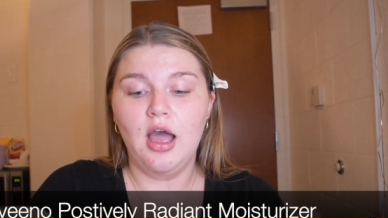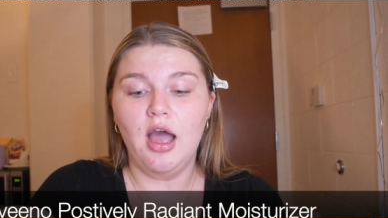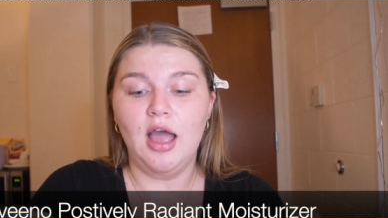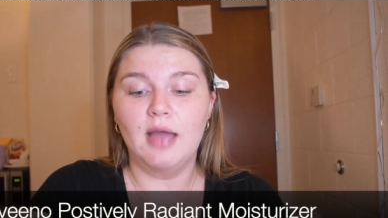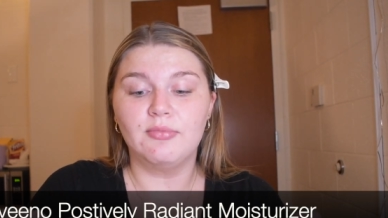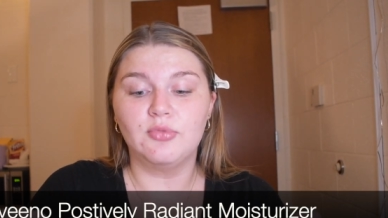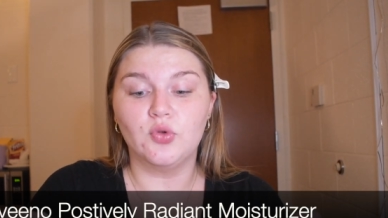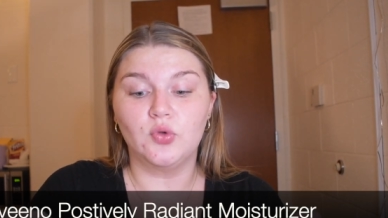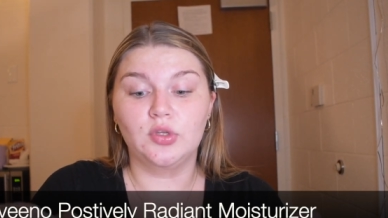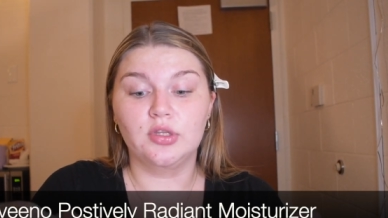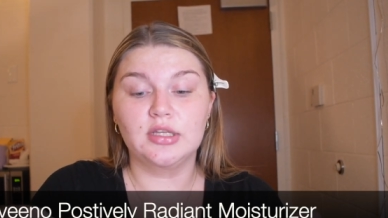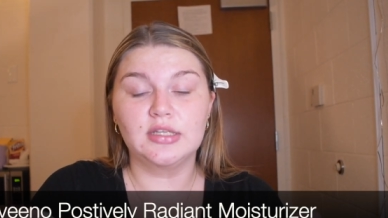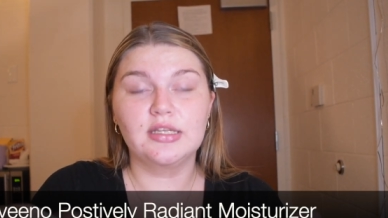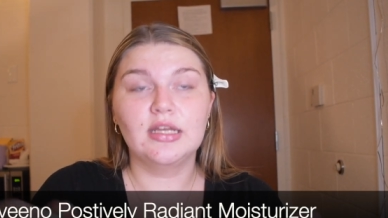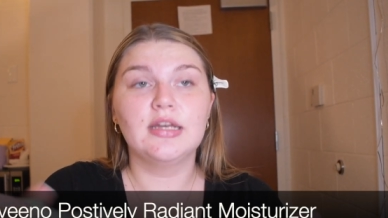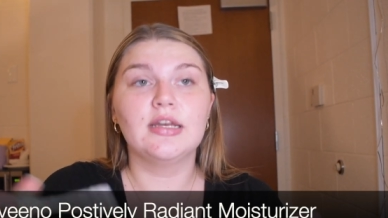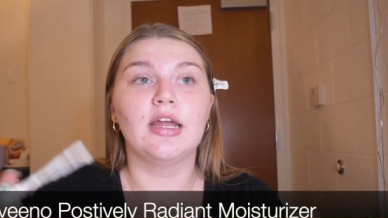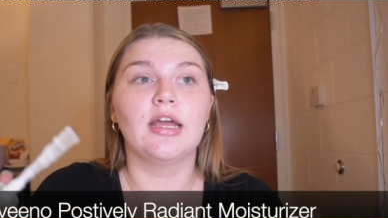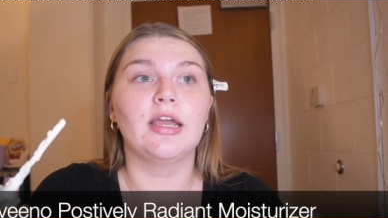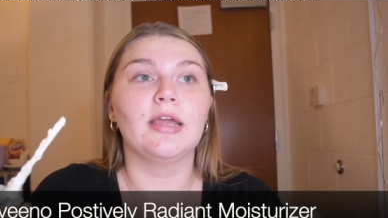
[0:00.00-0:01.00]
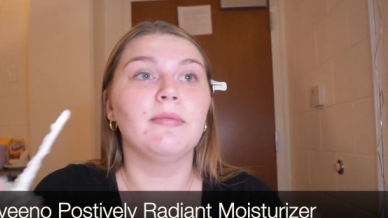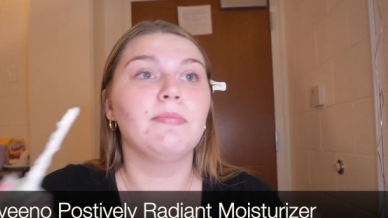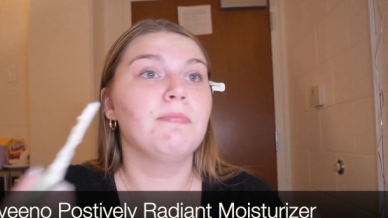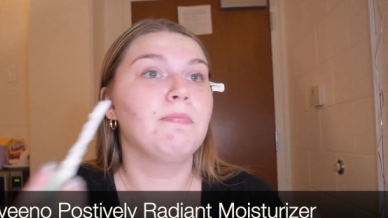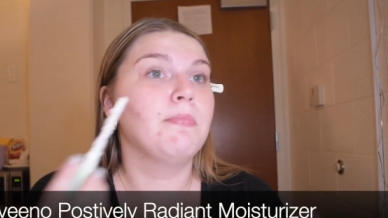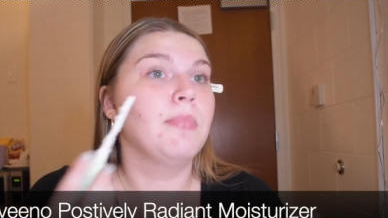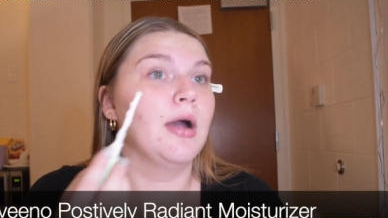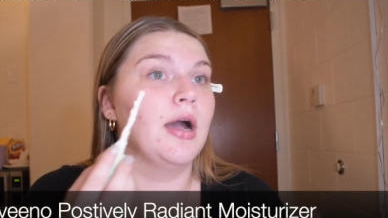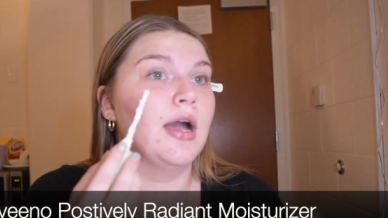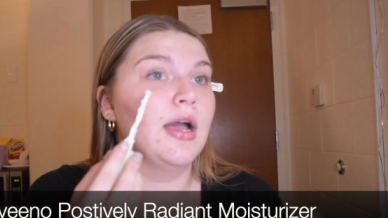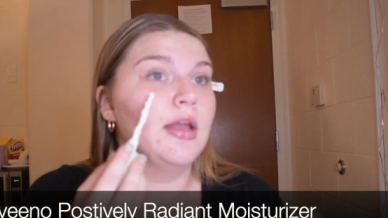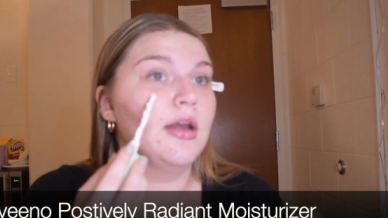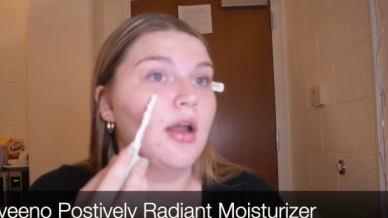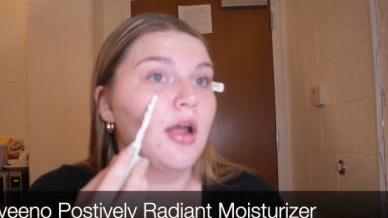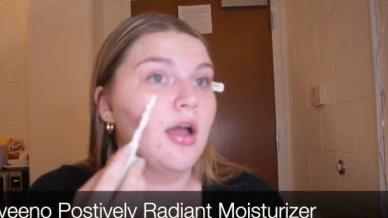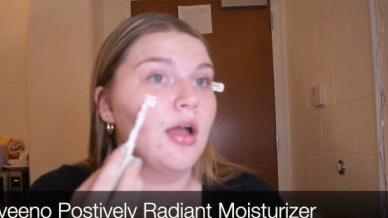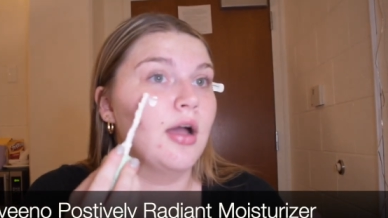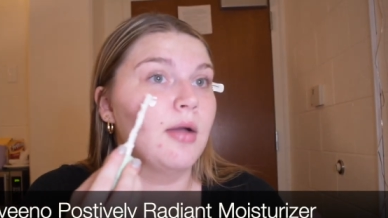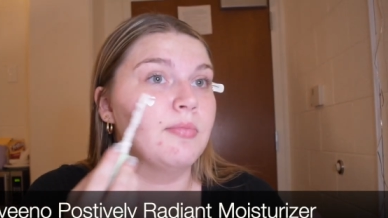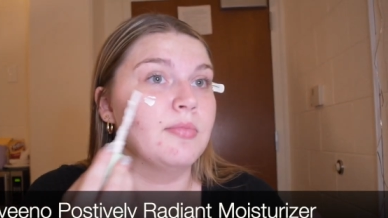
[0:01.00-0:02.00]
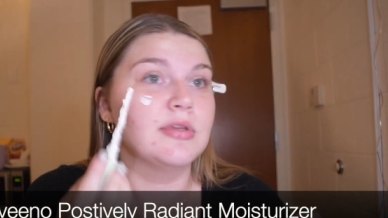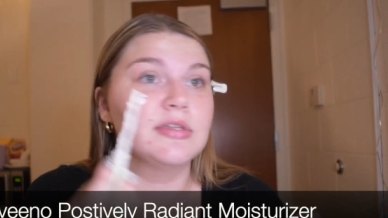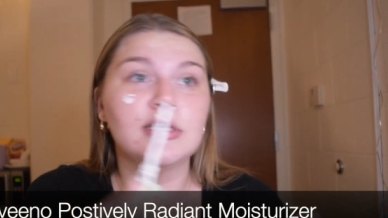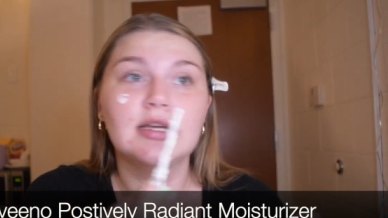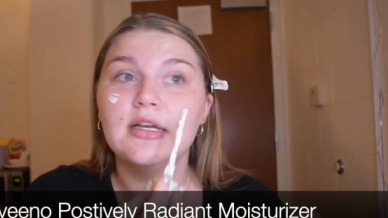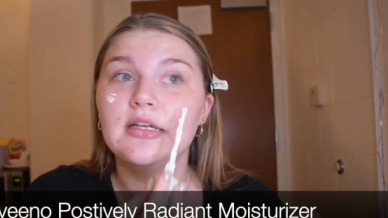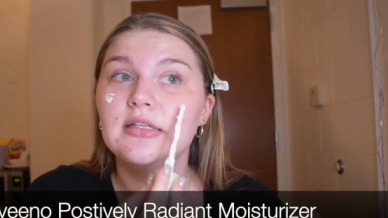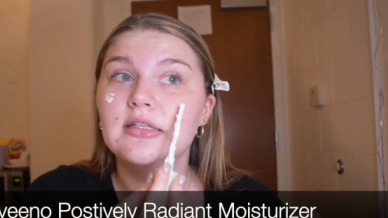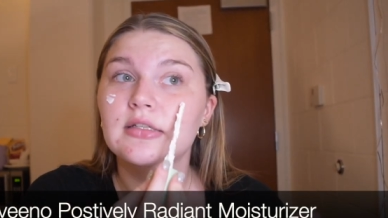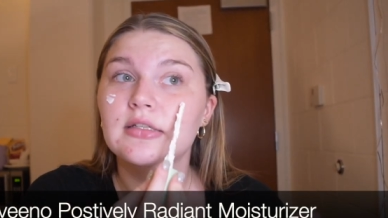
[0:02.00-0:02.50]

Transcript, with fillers: I'm doing this at night, but um, this has